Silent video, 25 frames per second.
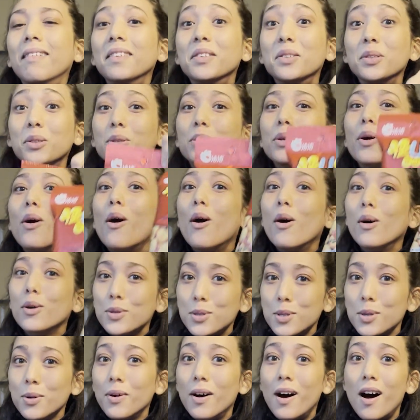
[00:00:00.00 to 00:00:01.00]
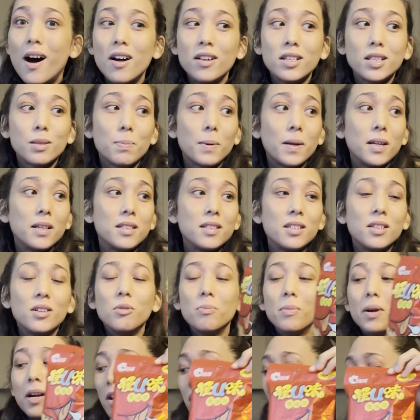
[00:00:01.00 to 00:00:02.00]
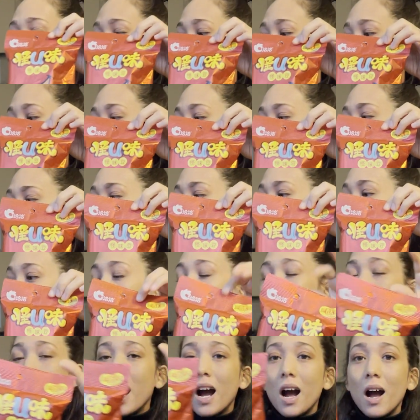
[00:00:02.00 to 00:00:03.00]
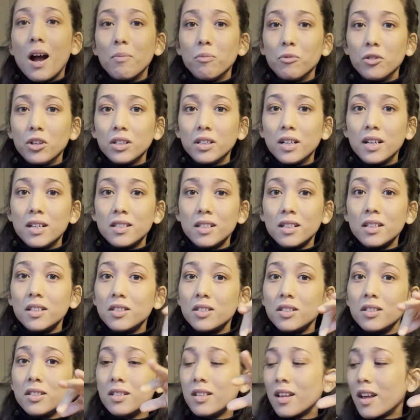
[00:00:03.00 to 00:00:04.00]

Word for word: This is also hot and spicy, oh my god. I'm realizing this is